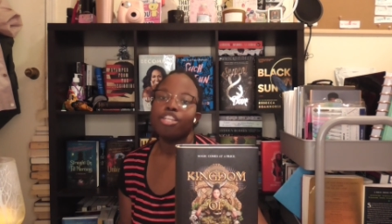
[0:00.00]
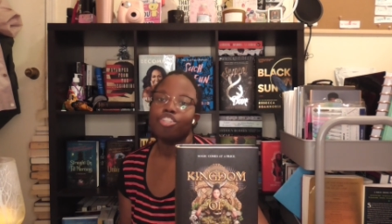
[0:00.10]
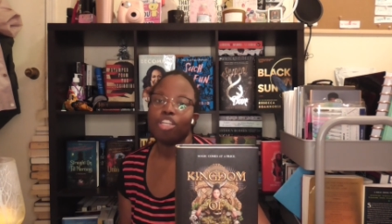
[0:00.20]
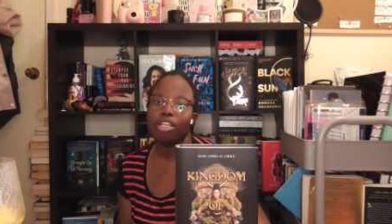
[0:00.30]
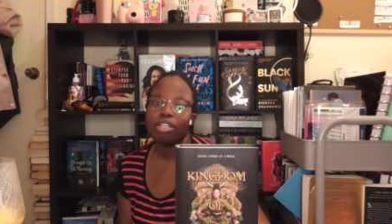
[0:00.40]

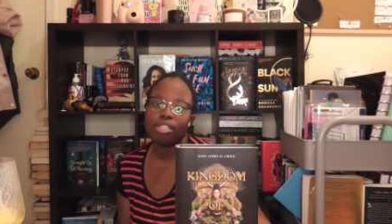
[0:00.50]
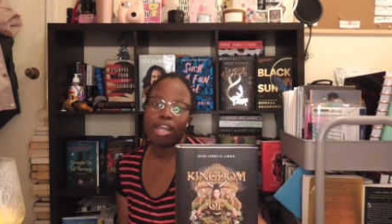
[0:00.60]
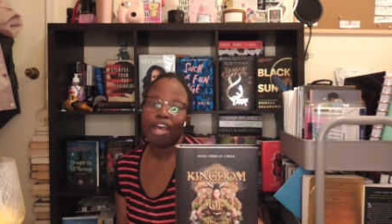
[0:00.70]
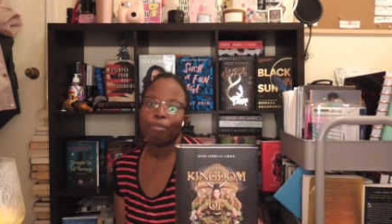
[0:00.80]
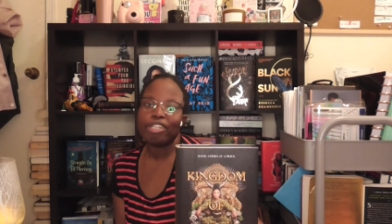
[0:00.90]
she does
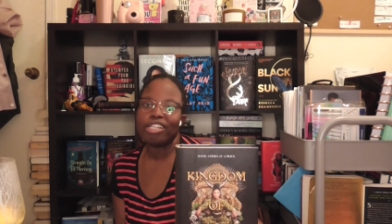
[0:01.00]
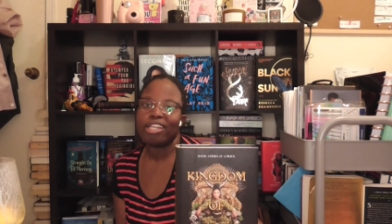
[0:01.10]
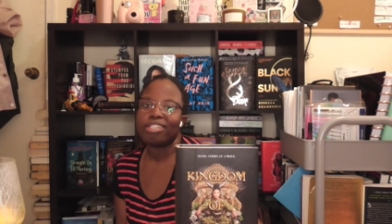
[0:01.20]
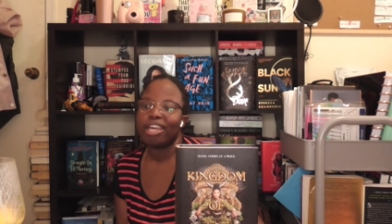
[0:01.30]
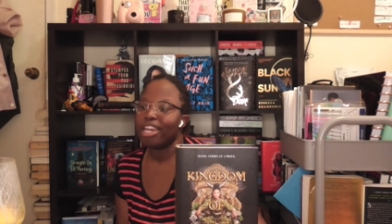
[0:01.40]
not
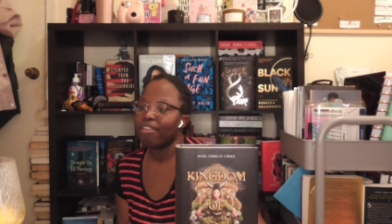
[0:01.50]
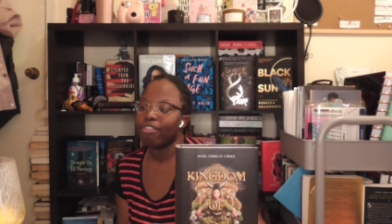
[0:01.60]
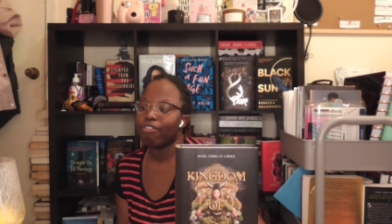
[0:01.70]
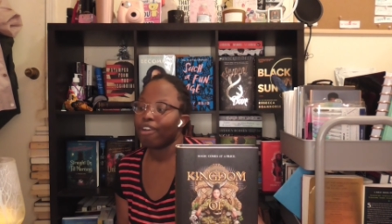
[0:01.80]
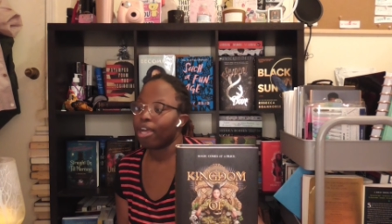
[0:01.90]
possess any of
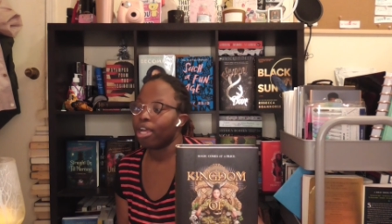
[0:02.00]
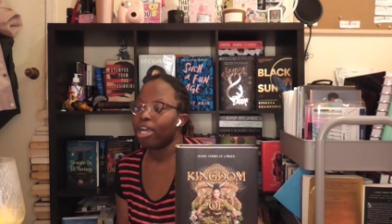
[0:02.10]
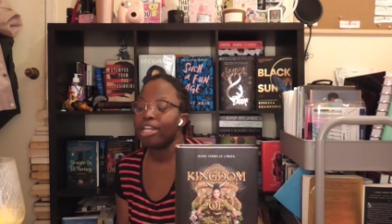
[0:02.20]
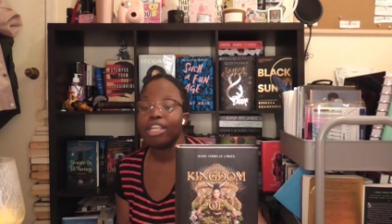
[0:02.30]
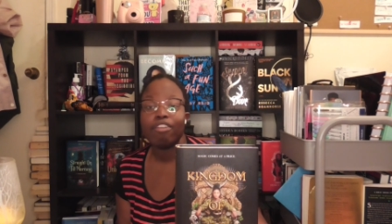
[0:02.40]
the
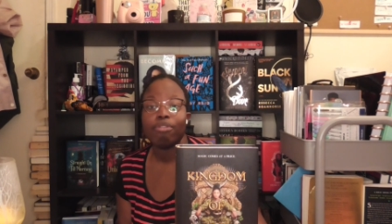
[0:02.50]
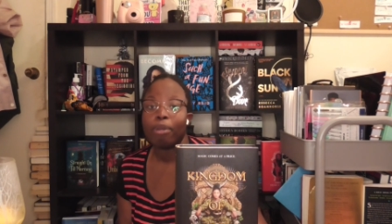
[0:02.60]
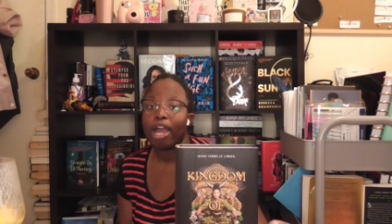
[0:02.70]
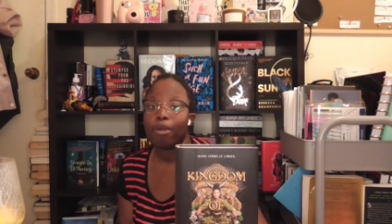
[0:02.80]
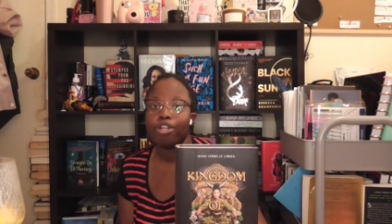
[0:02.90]
any of the
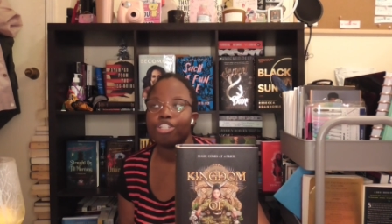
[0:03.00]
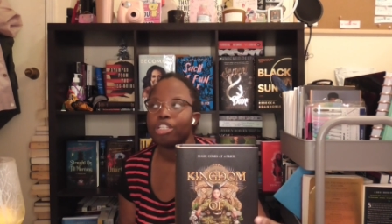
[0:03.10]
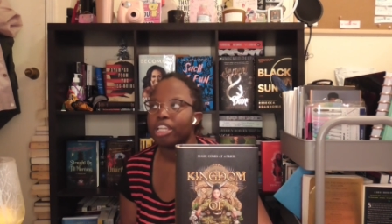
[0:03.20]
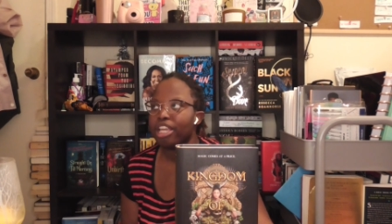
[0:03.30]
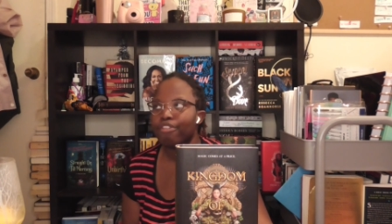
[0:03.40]
powers.
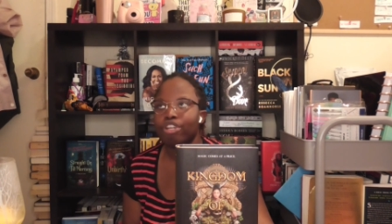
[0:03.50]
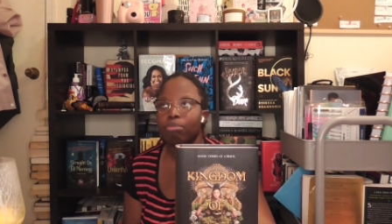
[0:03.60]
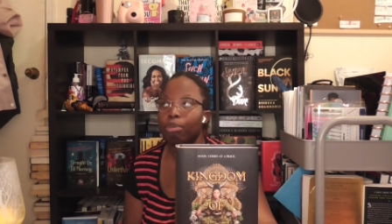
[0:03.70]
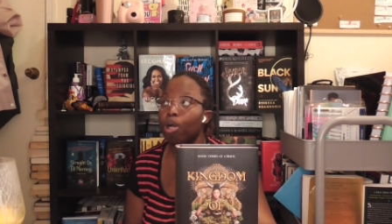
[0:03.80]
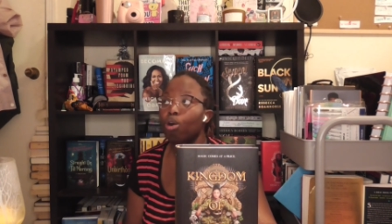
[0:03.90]
She can't
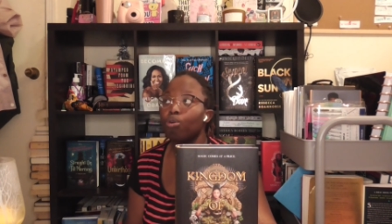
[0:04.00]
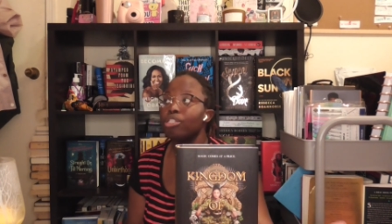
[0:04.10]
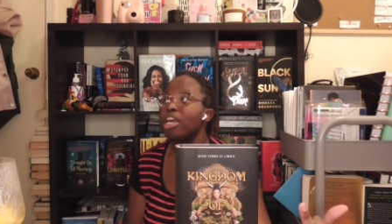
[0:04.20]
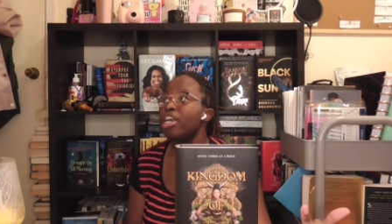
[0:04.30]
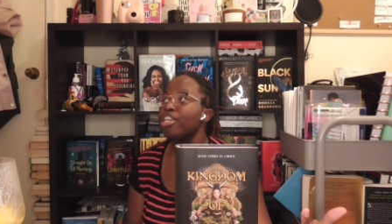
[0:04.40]
read
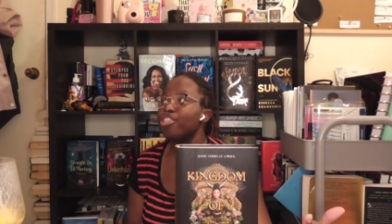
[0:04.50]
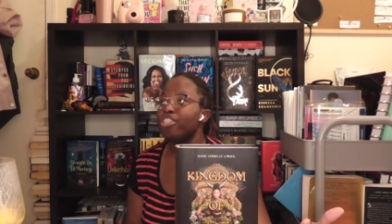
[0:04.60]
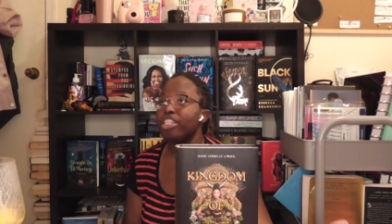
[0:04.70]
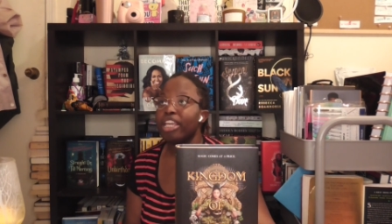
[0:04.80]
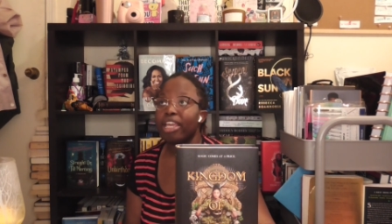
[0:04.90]
bones.
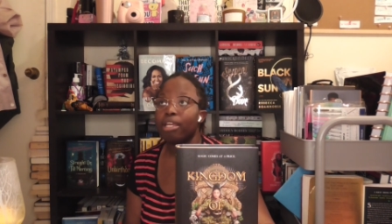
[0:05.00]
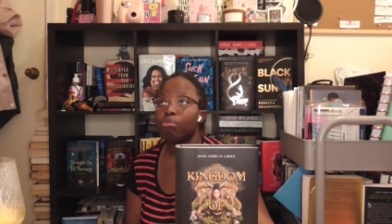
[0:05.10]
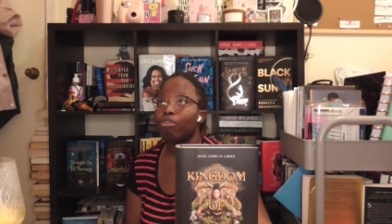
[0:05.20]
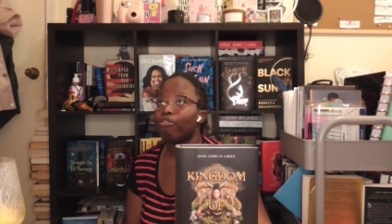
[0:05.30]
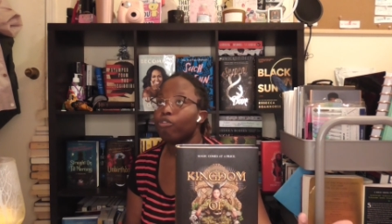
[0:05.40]
She
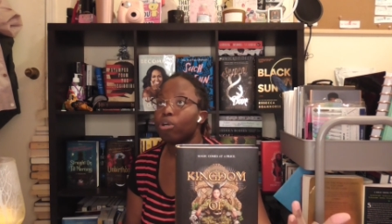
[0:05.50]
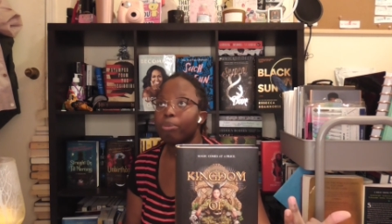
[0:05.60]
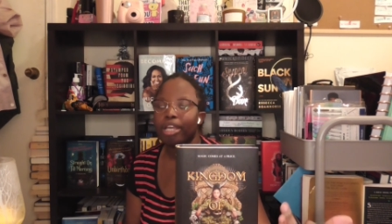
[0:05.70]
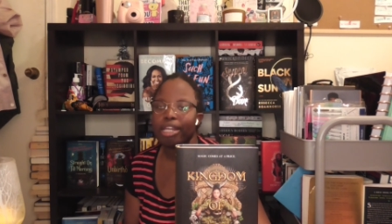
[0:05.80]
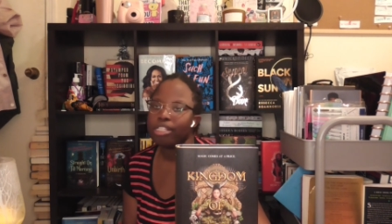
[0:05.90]
can't
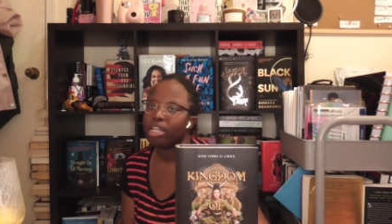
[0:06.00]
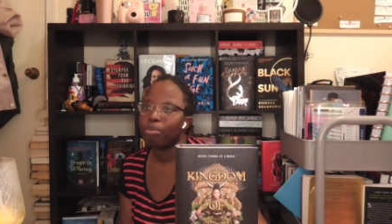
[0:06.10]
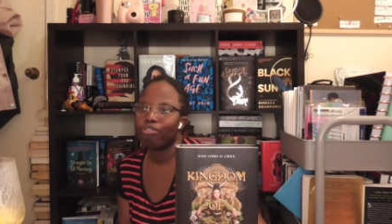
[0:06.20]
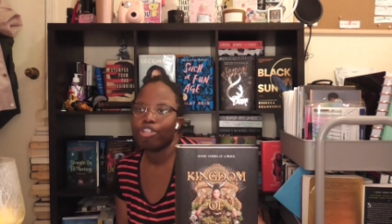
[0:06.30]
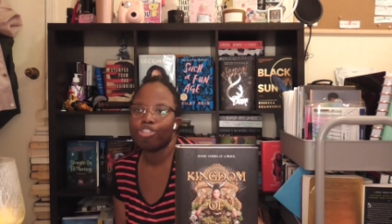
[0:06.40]
perform any type
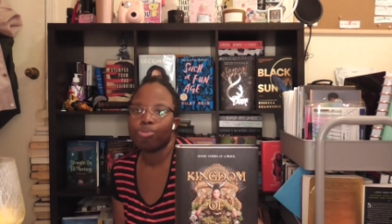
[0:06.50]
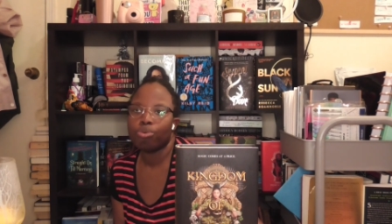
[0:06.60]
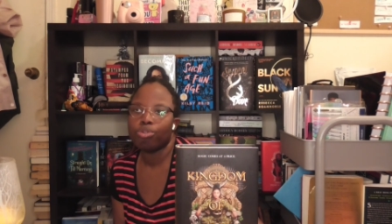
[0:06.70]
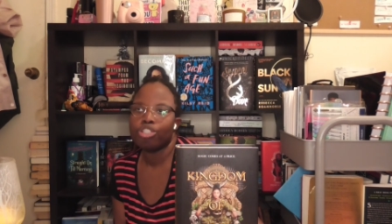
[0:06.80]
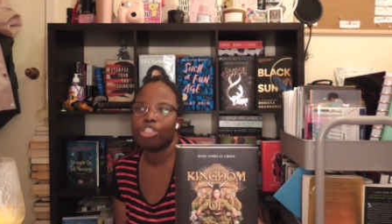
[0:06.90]
of
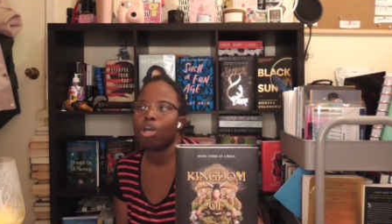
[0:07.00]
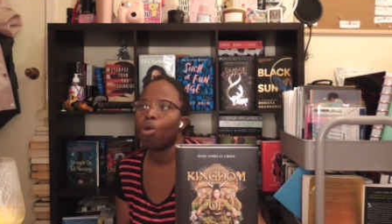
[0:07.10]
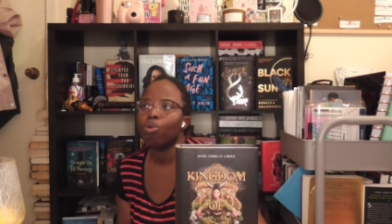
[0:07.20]
ritual. The